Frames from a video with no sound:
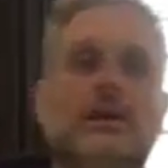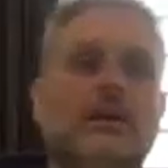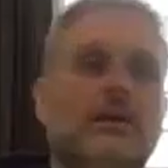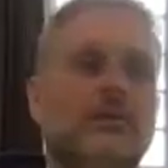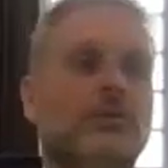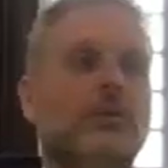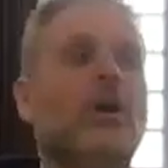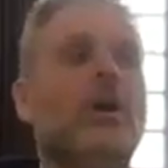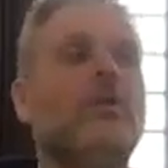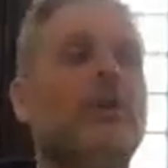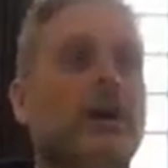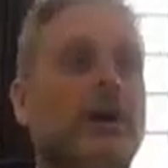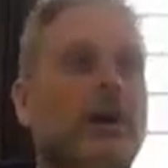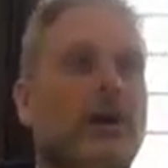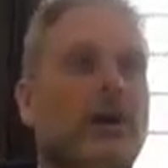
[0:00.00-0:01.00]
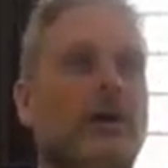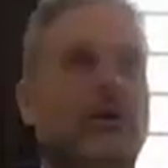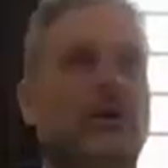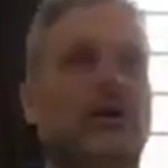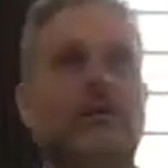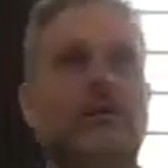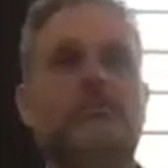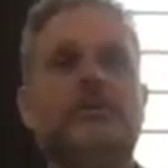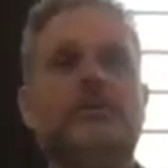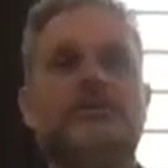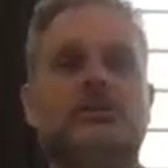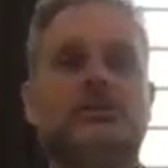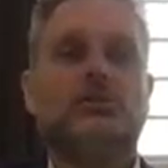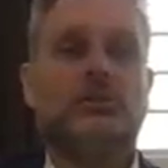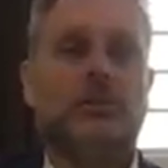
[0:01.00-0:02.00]
if you go on a
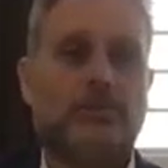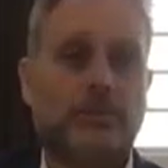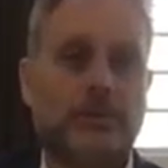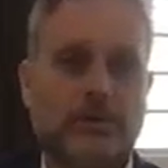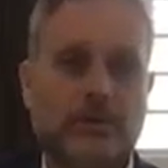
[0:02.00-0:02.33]
business trip,